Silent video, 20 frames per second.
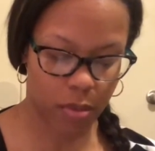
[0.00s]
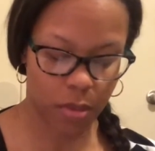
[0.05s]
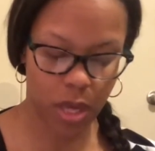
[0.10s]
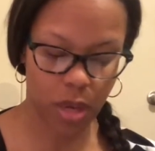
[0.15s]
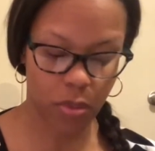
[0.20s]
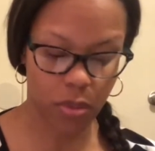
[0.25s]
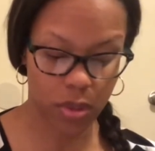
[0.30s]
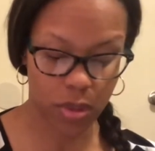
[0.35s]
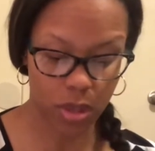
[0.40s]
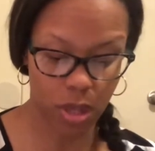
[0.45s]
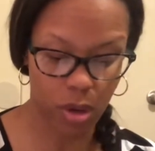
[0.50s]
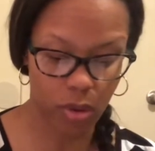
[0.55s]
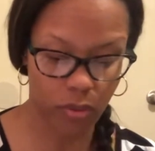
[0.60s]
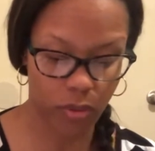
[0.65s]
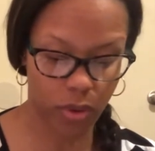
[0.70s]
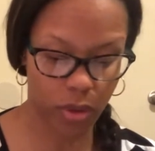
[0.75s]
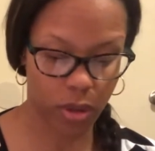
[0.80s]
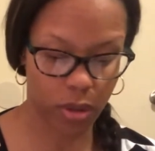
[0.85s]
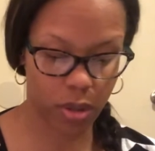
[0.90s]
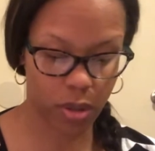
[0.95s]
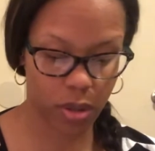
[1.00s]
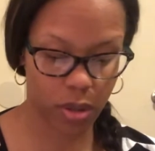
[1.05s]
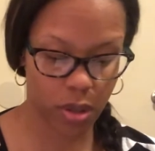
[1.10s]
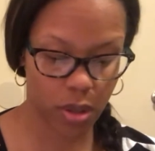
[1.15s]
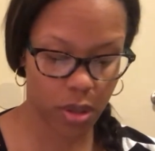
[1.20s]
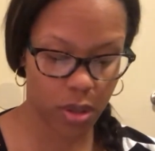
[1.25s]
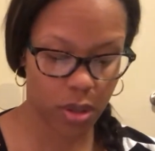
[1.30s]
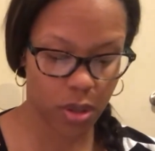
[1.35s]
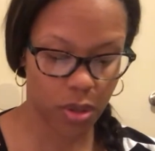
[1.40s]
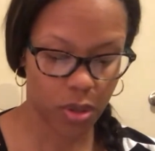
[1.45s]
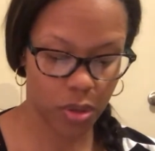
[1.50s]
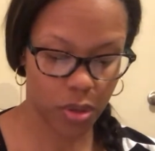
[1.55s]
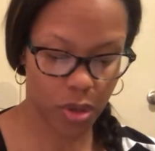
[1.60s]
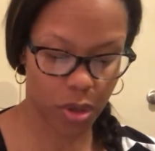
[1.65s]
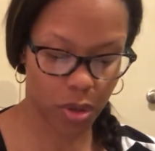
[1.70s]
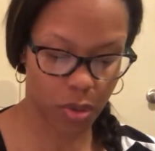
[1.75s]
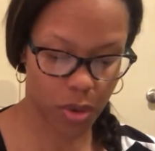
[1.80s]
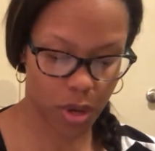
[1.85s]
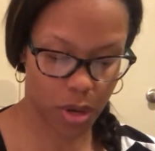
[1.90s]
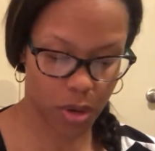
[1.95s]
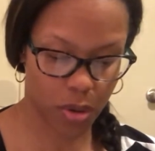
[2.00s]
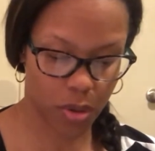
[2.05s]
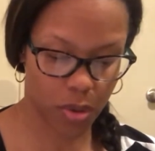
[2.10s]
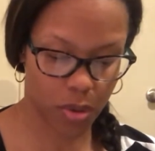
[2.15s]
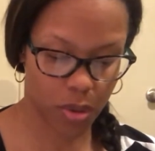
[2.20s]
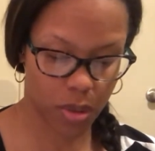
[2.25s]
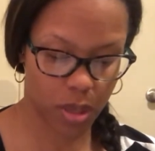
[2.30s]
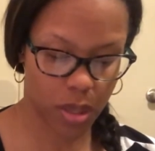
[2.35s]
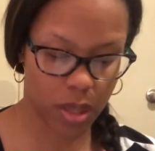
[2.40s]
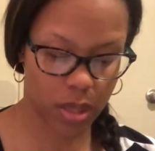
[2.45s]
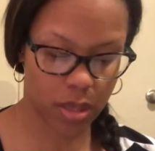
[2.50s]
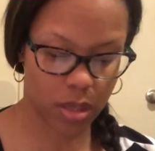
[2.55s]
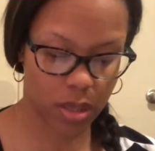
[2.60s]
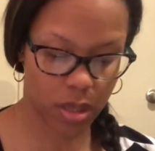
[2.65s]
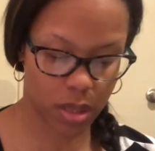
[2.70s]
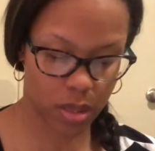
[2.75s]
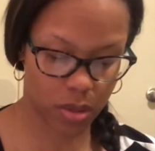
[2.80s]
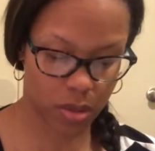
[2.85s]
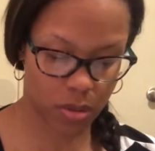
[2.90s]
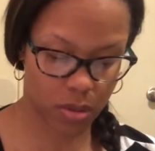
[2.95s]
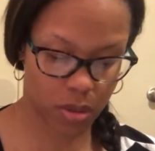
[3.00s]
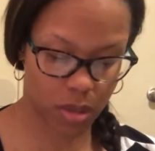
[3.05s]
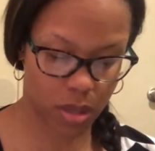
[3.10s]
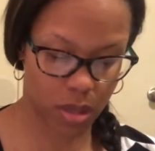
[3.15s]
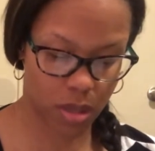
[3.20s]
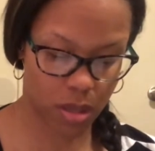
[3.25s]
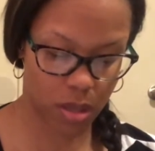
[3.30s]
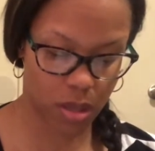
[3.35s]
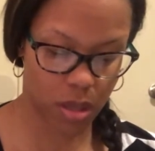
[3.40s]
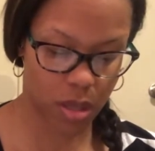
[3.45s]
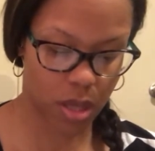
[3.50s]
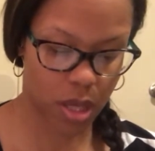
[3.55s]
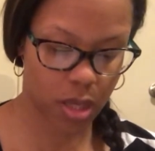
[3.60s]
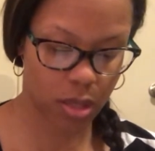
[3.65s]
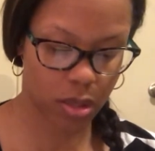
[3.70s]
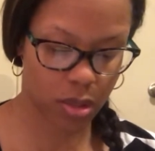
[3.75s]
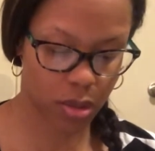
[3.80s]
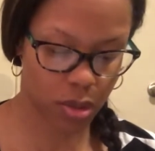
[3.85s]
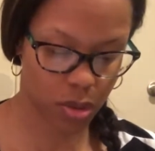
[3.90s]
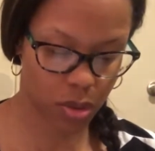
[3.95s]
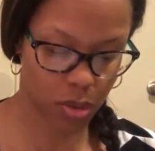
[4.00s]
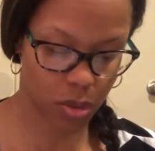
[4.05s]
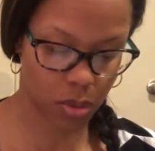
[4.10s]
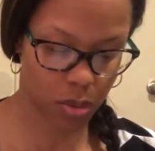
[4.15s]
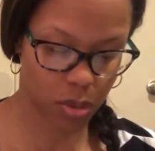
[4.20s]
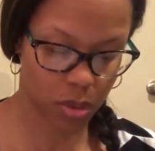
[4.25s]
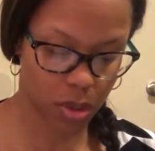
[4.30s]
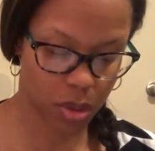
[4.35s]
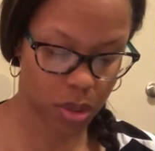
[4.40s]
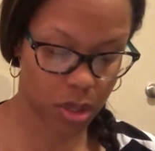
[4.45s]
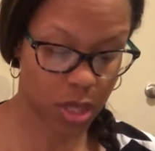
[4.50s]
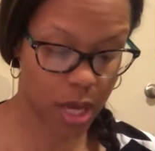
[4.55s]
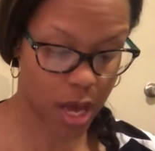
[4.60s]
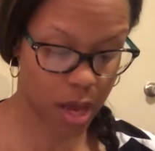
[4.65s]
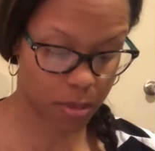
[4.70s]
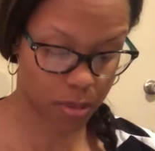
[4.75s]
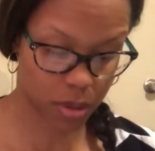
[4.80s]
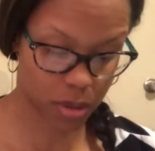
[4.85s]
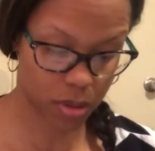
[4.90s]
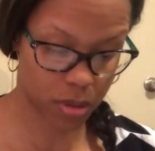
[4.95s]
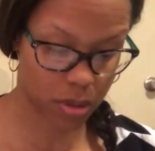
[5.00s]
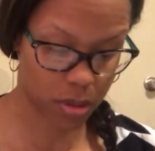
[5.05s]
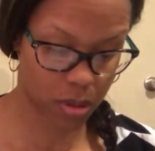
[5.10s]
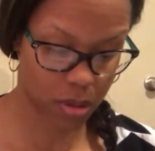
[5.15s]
It was over neuro and sensory. That's 2 chapters.